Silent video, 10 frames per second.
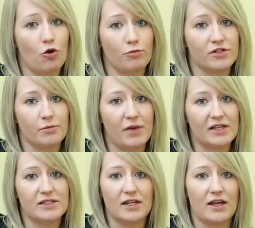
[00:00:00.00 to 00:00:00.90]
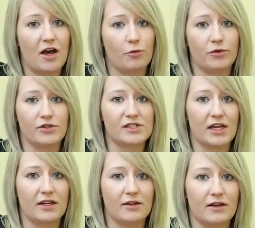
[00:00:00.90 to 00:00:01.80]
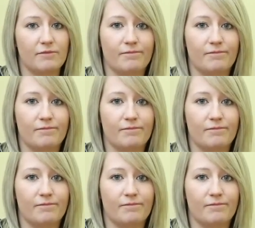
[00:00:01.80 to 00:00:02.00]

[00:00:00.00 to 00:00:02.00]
home to best help your skin.